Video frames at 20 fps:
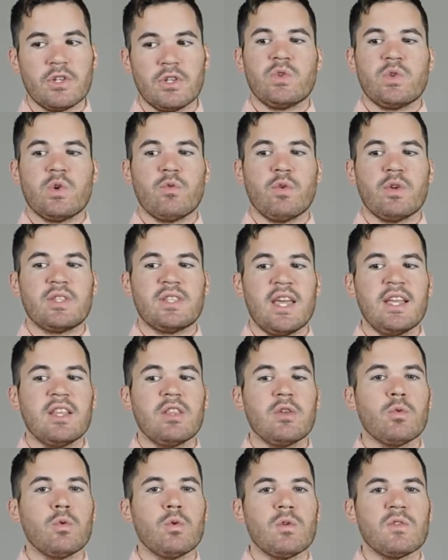So if we take
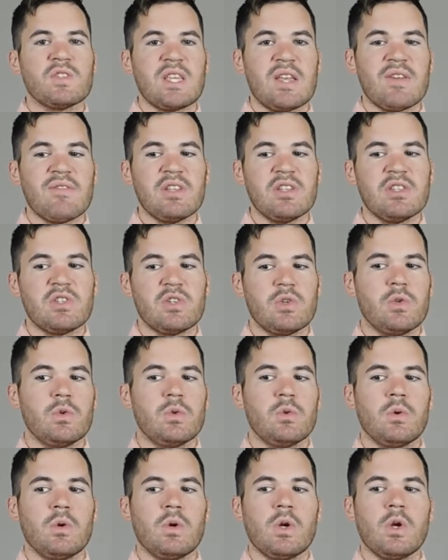the rule of 72,
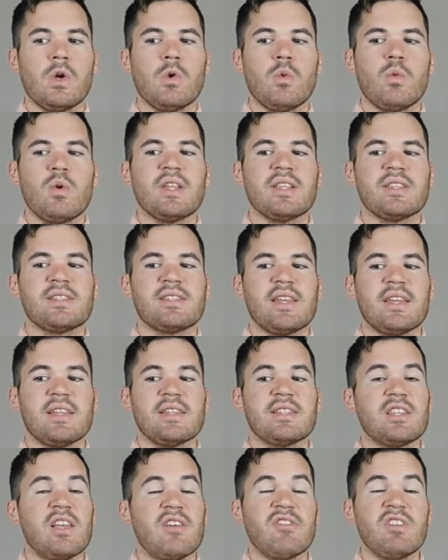we can say
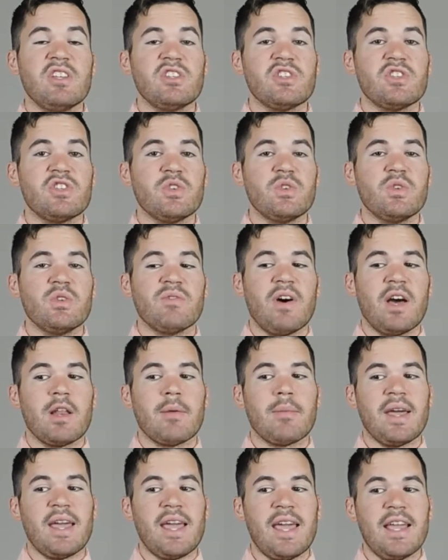72 divided
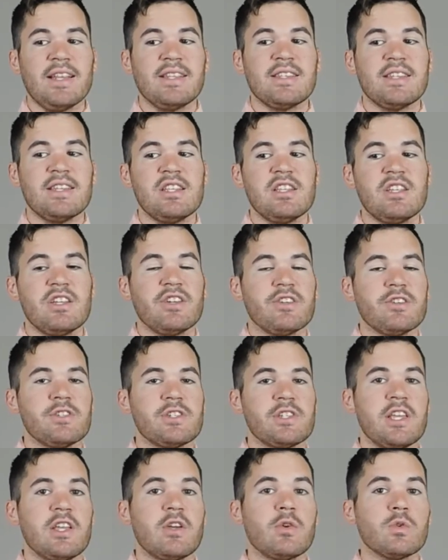by 18 years
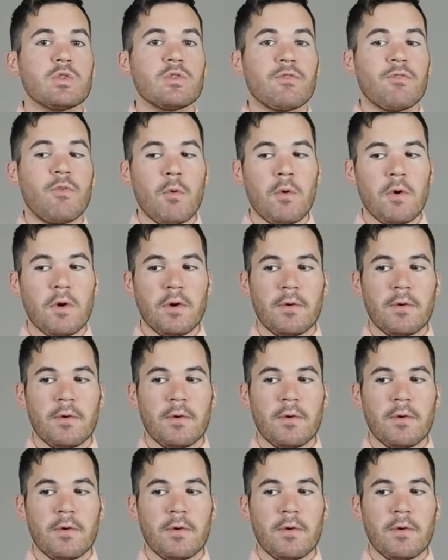equals 4.